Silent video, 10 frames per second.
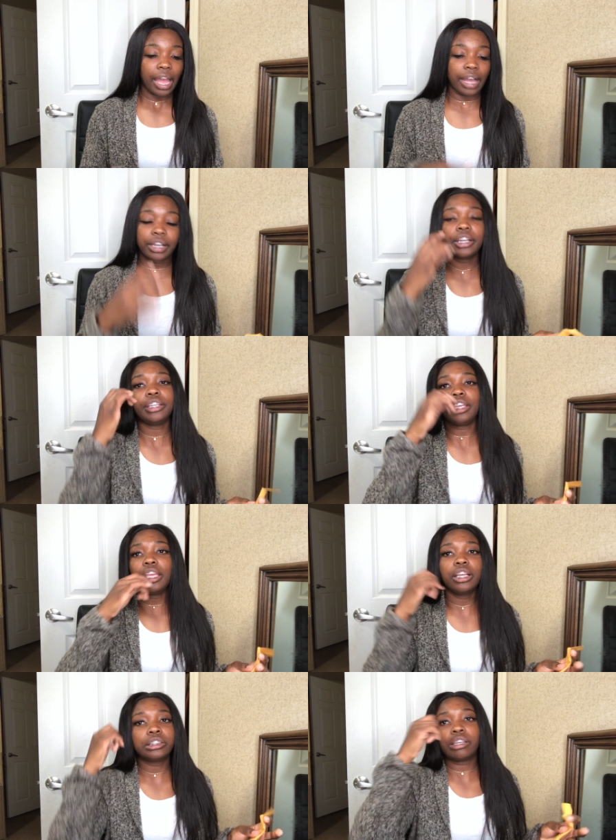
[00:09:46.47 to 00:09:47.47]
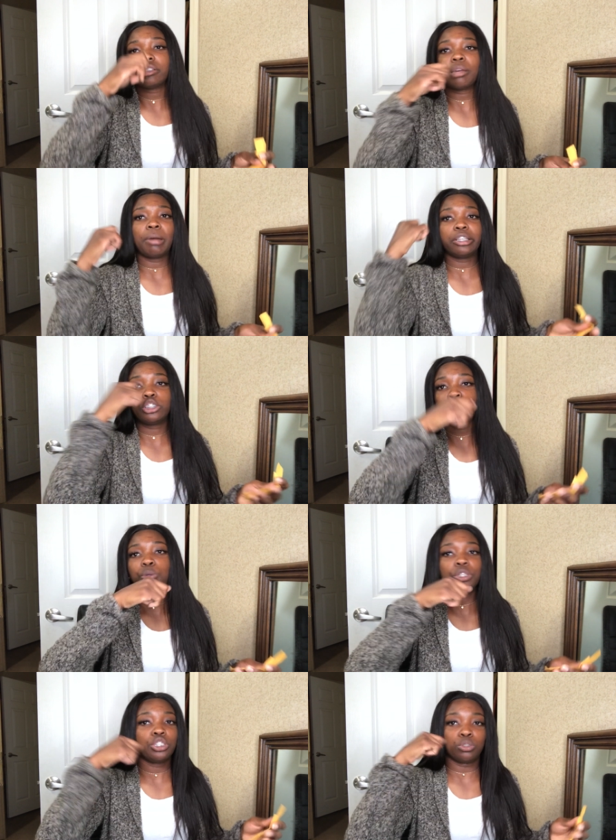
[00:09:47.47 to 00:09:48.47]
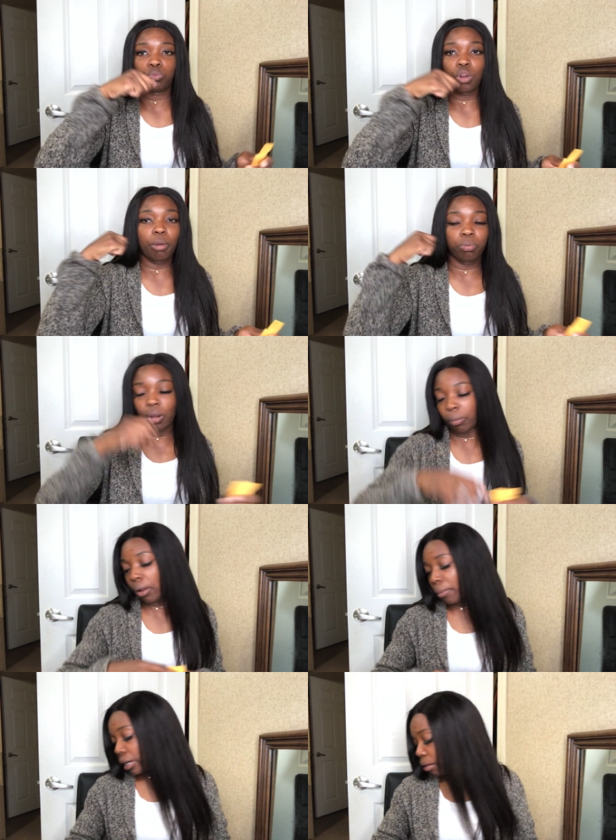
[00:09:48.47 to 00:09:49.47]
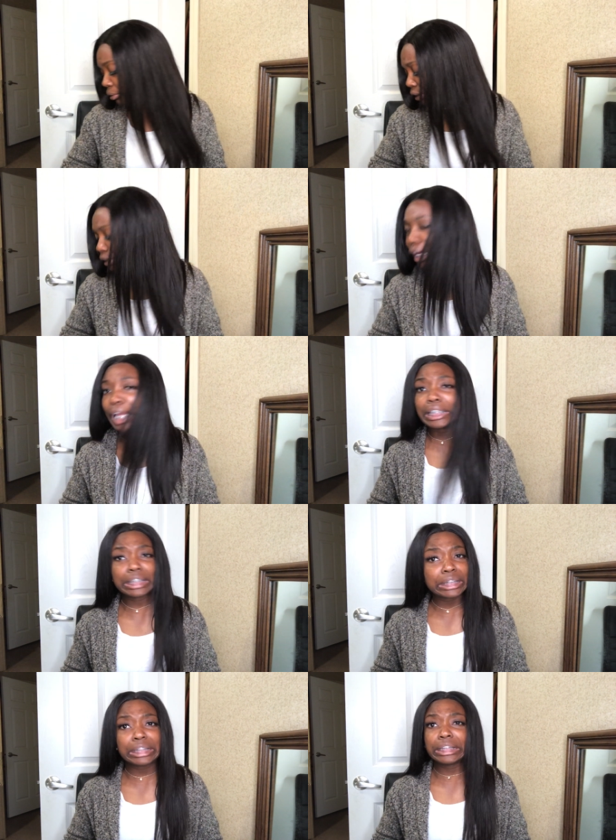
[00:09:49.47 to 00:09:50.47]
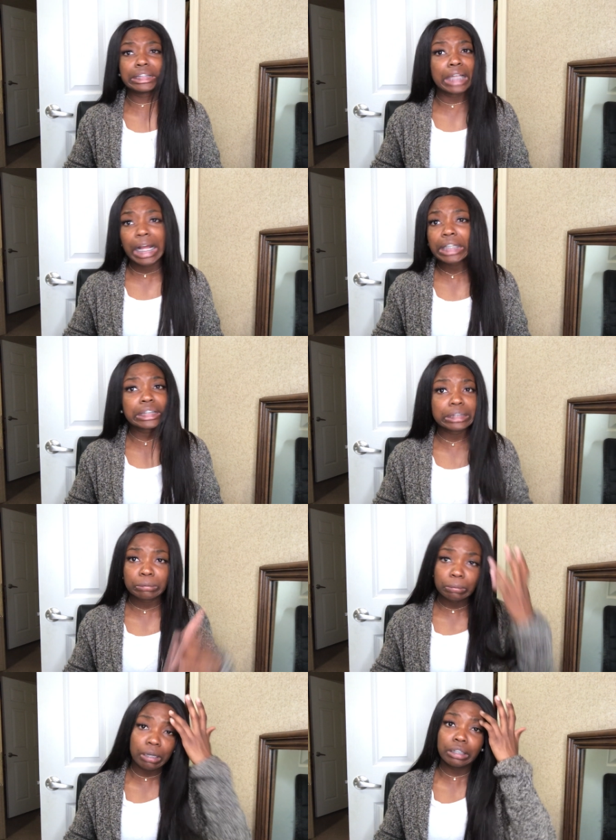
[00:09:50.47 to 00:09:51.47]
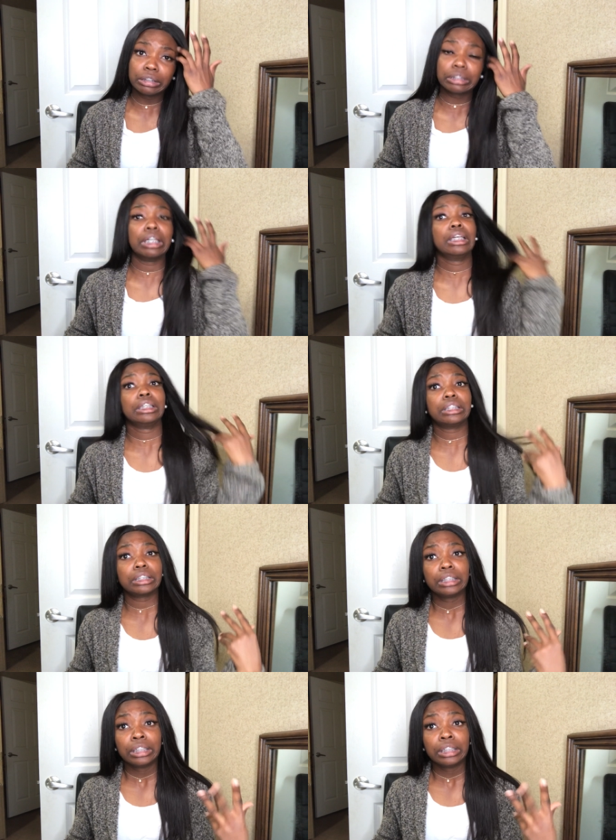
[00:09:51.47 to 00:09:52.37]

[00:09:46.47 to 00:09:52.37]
I couldn't eat because every time I chew it just rub rub rub and I was just like this is not gonna work like